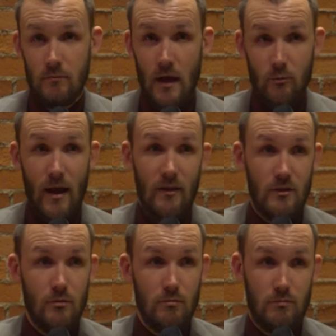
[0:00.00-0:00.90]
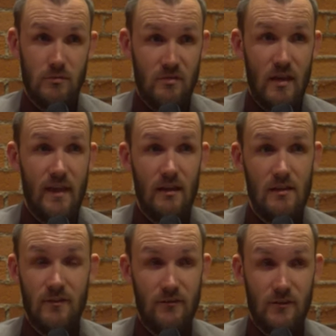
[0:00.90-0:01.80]
I'd rather you say that,
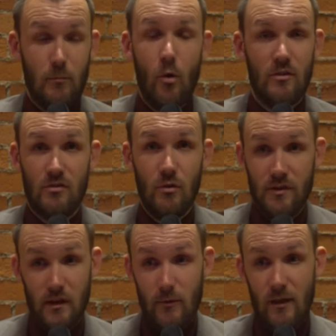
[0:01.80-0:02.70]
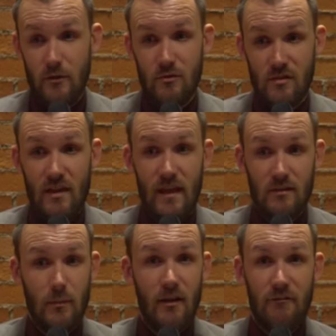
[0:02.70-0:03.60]
even if it's more insulting, I'd rather you say that
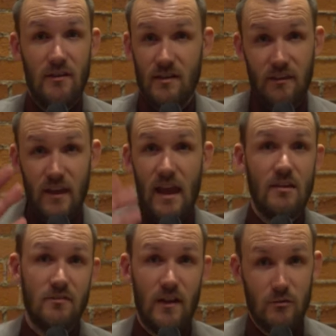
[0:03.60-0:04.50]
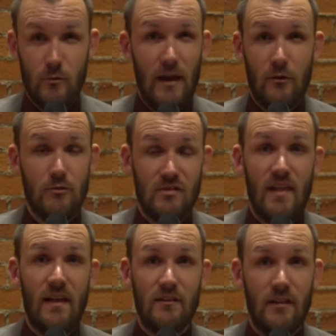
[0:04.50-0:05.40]
to my face, and I think A's fans would rather you say that